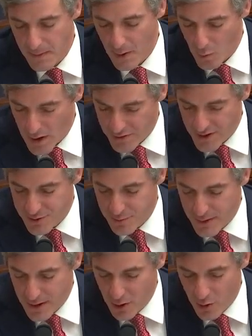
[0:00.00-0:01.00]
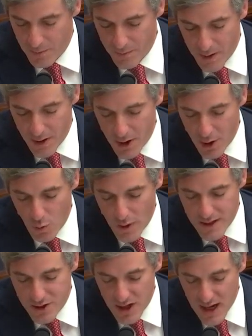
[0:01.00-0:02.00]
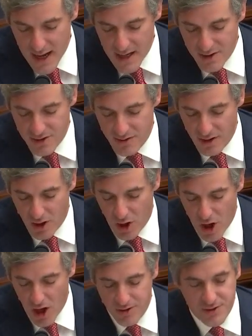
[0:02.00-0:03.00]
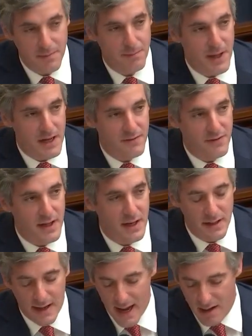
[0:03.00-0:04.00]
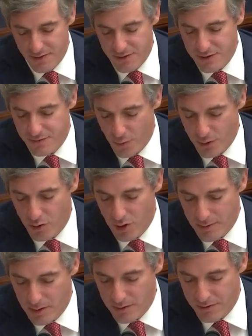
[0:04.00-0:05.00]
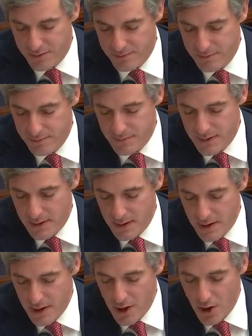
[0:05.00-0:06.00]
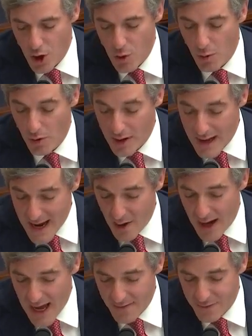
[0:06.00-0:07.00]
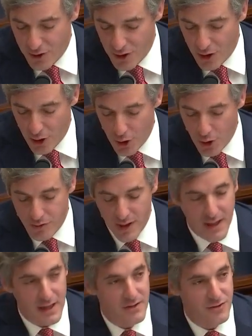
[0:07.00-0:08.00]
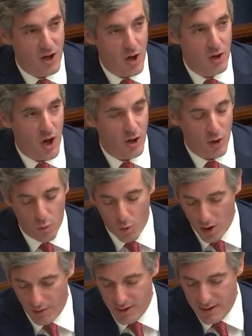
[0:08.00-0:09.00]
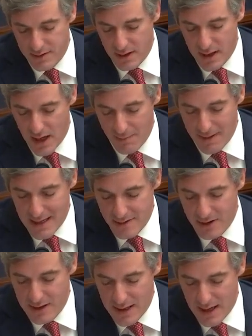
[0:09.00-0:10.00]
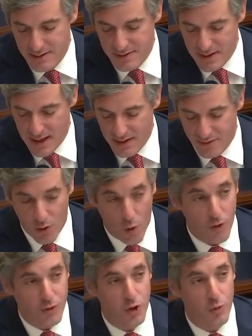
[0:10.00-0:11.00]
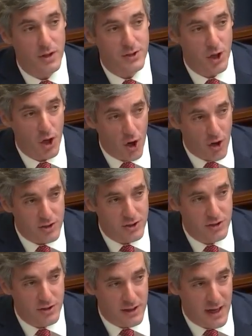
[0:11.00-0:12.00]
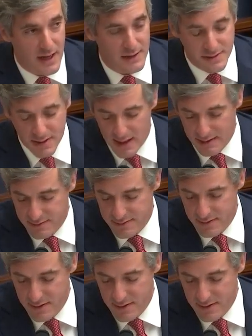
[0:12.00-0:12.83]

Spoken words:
With this bill, we change the cost-benefit analysis for the criminals, who will now have to conclude that it is no longer worth it to come into the United States or to return to the United States